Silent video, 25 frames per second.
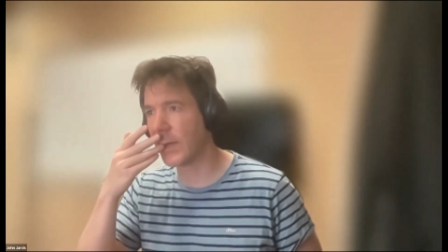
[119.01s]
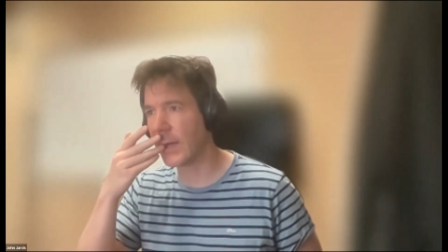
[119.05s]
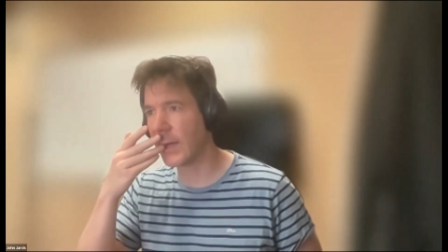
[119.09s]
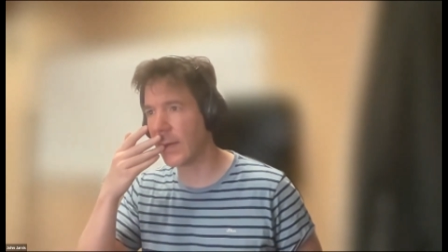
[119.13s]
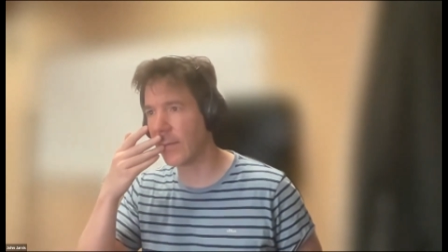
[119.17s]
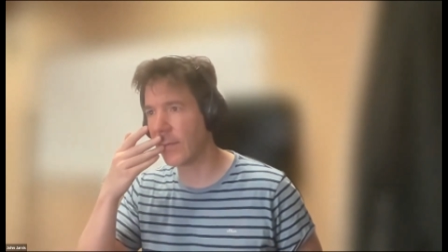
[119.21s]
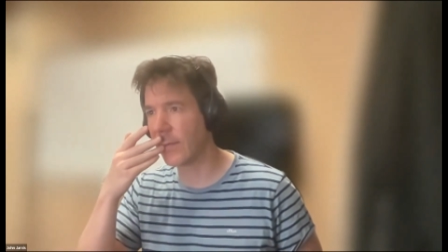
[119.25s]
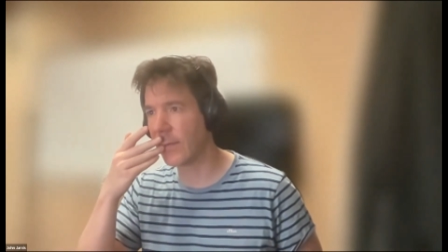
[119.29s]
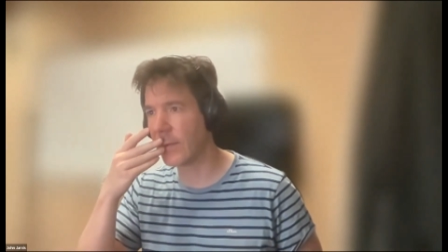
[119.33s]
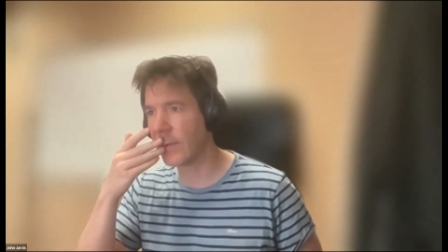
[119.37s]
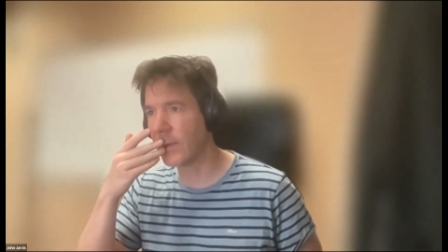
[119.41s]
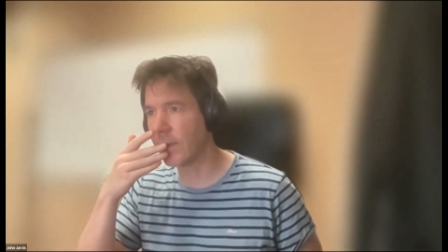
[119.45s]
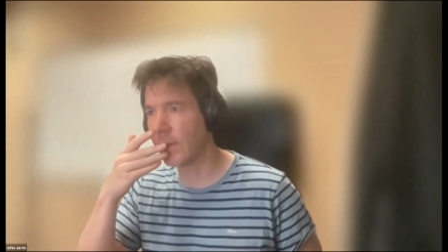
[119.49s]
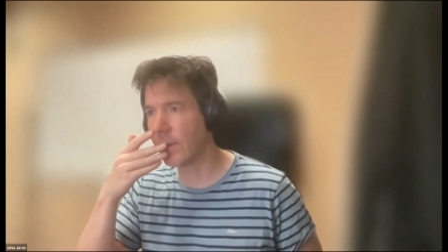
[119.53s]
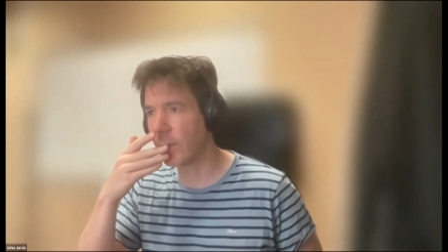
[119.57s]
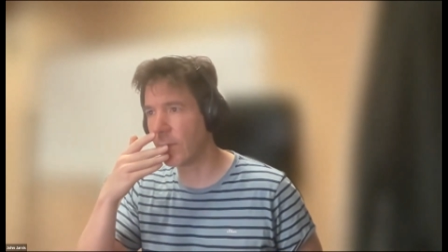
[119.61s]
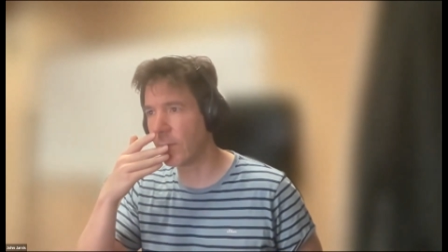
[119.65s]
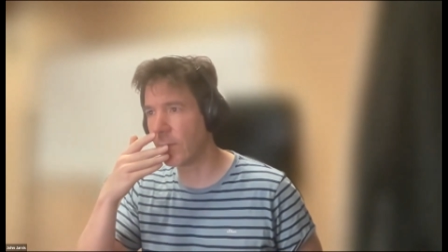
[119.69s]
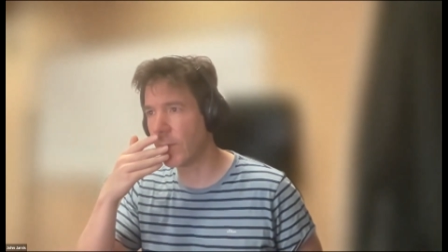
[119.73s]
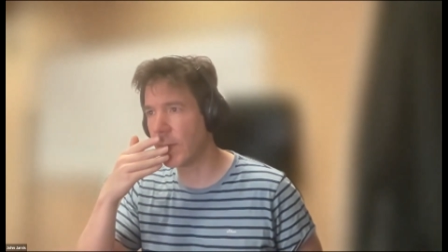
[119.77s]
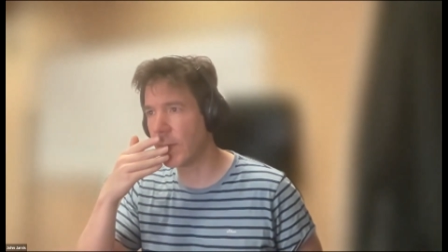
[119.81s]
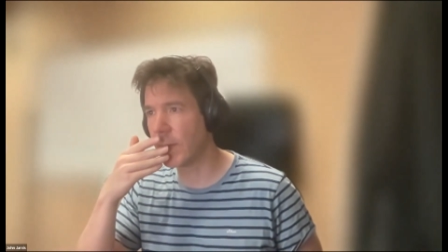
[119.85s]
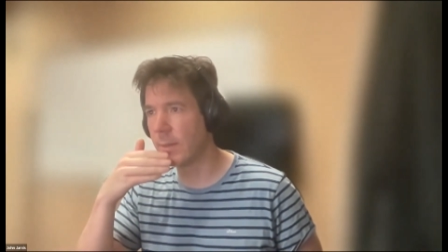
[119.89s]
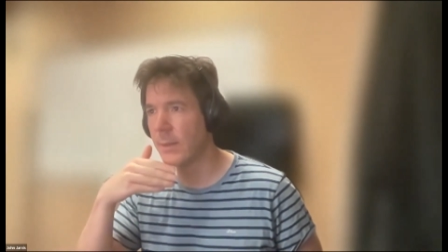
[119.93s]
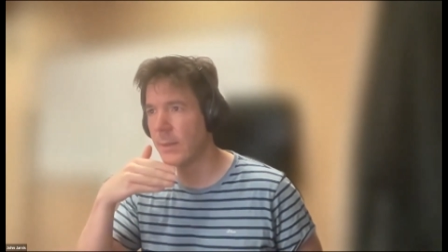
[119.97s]
We have three
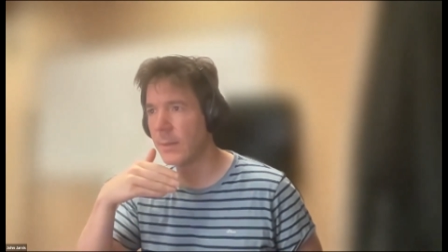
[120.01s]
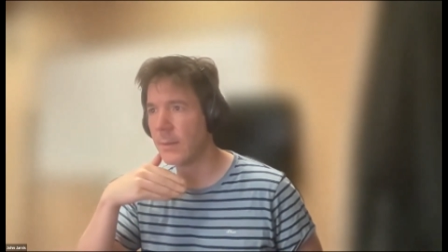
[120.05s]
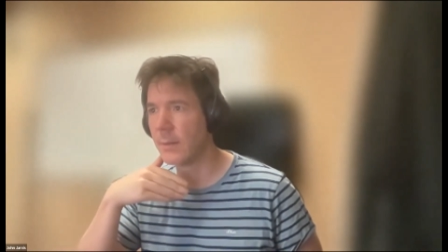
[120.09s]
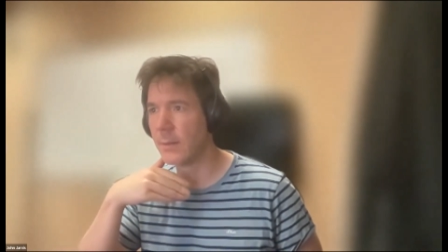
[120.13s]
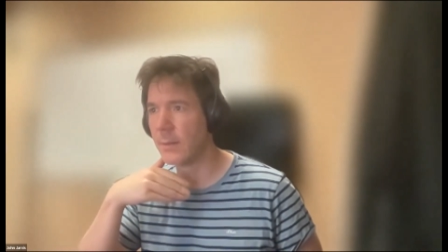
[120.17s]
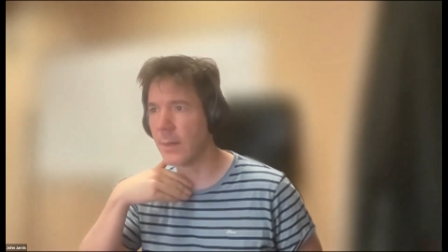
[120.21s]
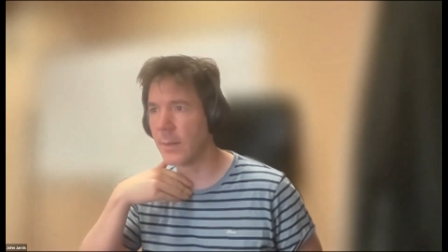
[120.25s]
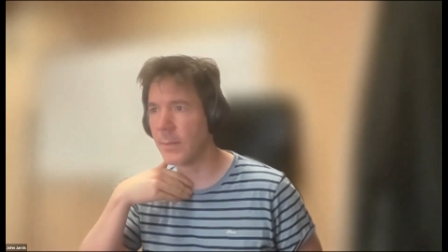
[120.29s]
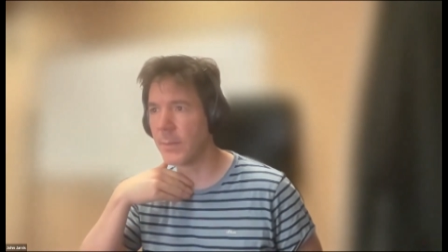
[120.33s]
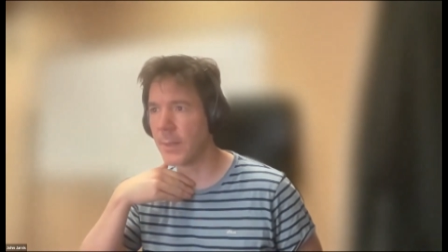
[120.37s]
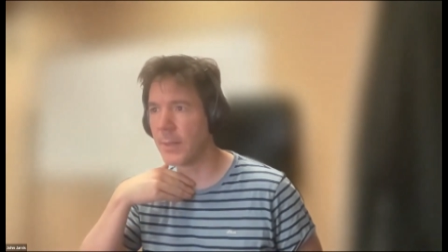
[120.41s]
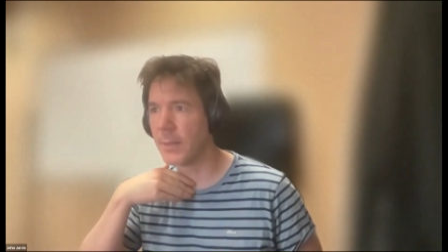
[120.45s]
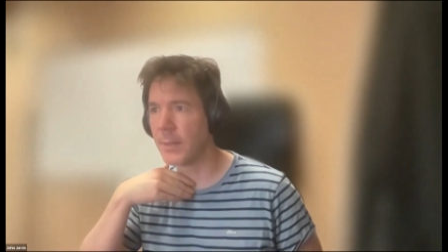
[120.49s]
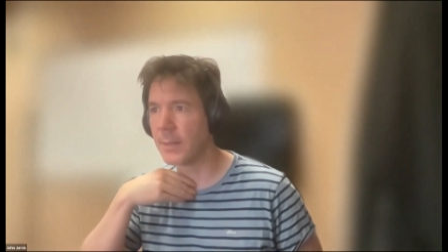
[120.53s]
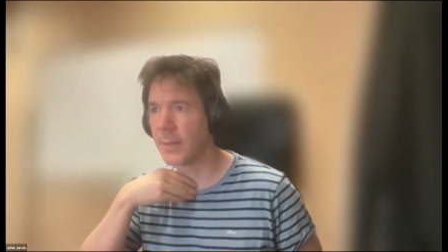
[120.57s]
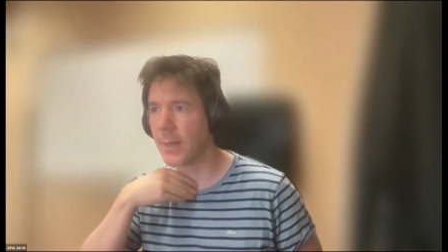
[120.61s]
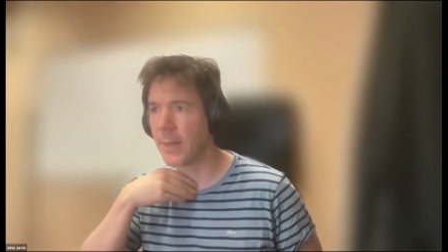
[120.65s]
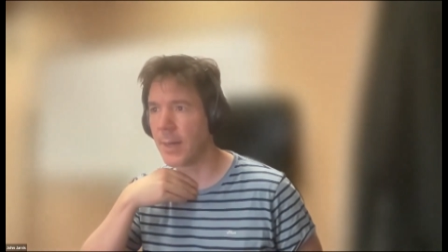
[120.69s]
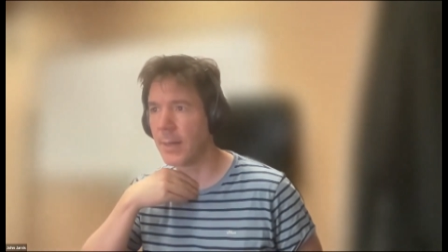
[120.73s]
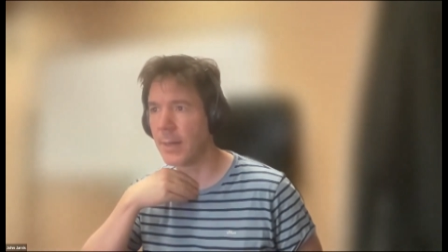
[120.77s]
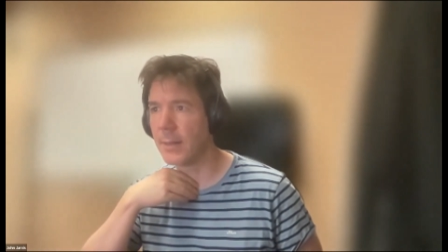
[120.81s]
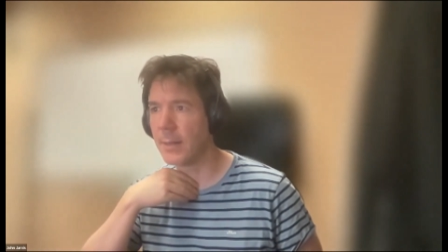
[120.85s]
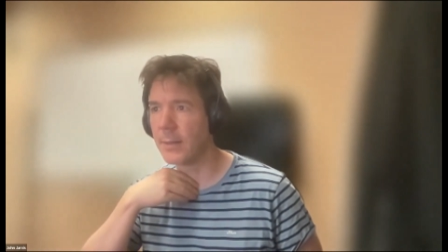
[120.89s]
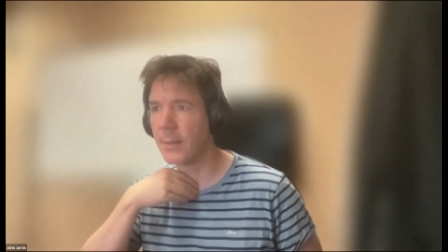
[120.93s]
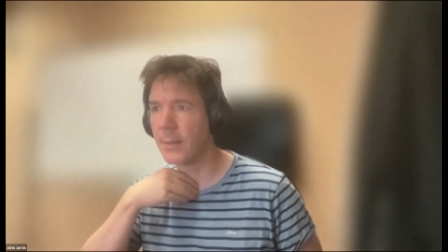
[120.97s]
different ways to update
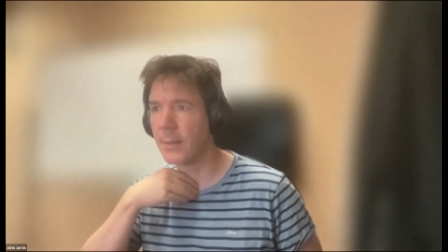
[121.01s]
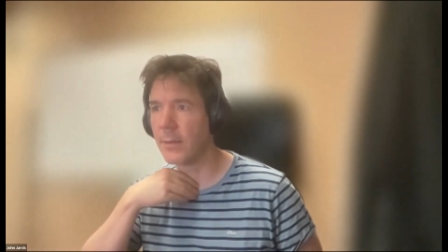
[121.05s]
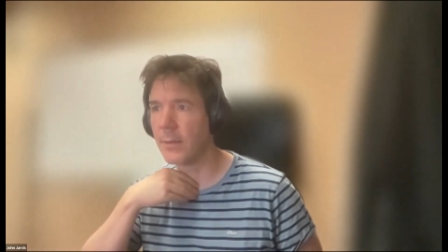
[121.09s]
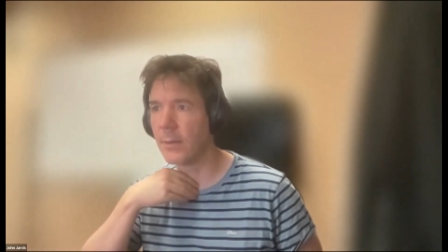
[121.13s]
status,